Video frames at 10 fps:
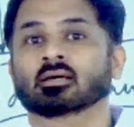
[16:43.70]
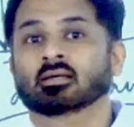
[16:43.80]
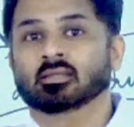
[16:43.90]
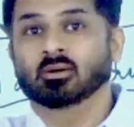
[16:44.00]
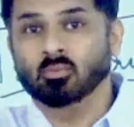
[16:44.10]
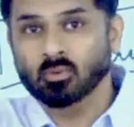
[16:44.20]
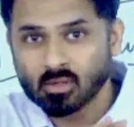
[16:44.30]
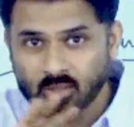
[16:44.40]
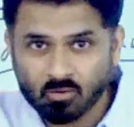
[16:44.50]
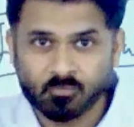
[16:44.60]
the
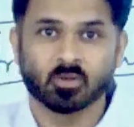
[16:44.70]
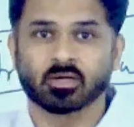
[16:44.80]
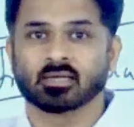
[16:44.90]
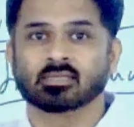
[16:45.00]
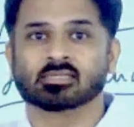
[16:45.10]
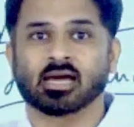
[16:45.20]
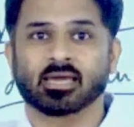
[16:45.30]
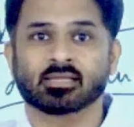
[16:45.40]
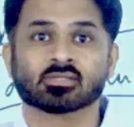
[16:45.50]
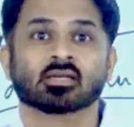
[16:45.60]
word of political
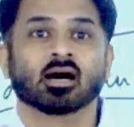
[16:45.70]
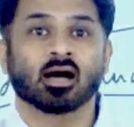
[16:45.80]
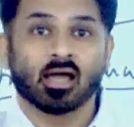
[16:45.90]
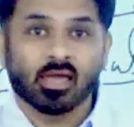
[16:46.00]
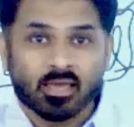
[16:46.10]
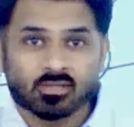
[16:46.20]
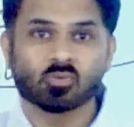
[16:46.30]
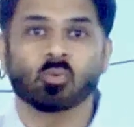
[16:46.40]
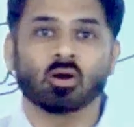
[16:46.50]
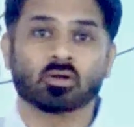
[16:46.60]
science is
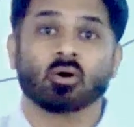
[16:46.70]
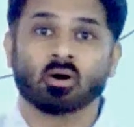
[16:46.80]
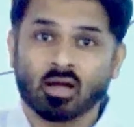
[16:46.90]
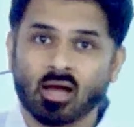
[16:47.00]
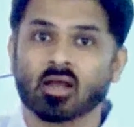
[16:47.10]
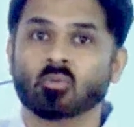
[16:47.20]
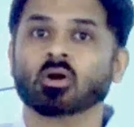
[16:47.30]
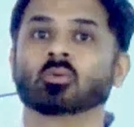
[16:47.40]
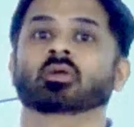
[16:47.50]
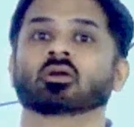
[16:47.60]
what, or are
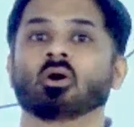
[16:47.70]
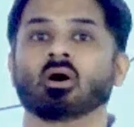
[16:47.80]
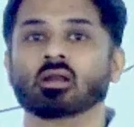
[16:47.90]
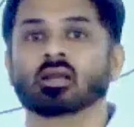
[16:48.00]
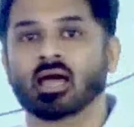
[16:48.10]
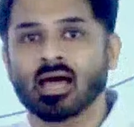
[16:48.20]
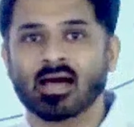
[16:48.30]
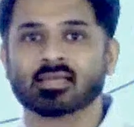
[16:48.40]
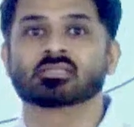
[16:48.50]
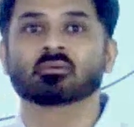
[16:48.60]
what we call
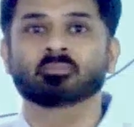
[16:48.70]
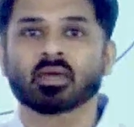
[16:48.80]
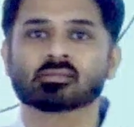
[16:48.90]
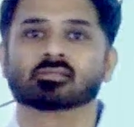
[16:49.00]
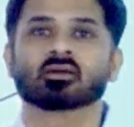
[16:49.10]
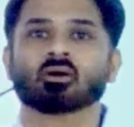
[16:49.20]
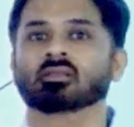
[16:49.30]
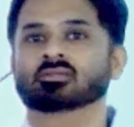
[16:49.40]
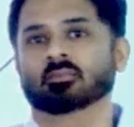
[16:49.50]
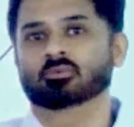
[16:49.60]
as the basic
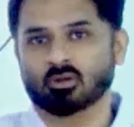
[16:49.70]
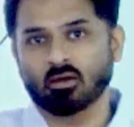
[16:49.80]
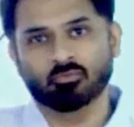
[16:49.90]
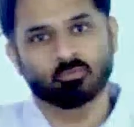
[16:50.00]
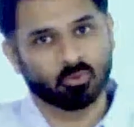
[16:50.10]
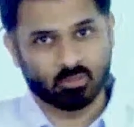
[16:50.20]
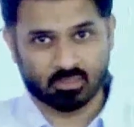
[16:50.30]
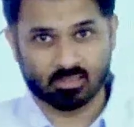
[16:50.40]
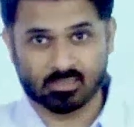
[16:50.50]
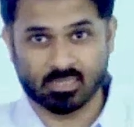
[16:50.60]
concepts of
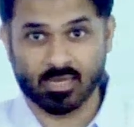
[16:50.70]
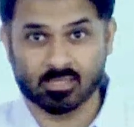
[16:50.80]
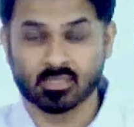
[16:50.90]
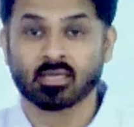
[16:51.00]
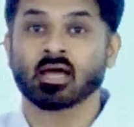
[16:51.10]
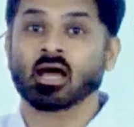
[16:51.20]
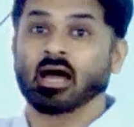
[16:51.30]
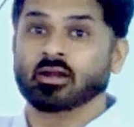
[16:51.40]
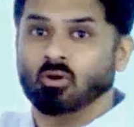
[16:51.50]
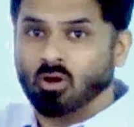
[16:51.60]
political science.
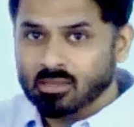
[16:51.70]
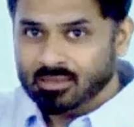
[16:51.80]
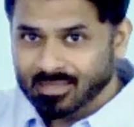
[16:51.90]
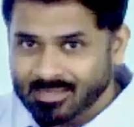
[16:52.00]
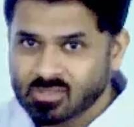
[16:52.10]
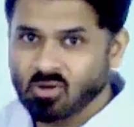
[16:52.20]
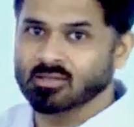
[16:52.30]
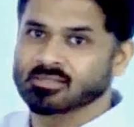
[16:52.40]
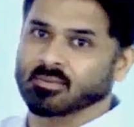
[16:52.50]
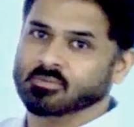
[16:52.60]
And on these
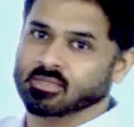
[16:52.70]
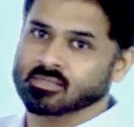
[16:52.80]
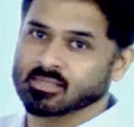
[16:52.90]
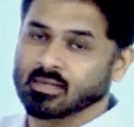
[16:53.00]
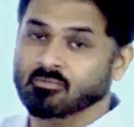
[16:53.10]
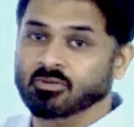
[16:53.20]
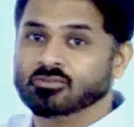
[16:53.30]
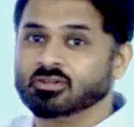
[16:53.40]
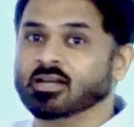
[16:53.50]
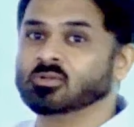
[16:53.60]
concepts itself, we
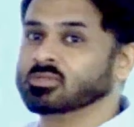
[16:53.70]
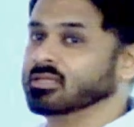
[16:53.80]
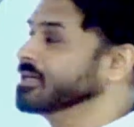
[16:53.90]
try to see that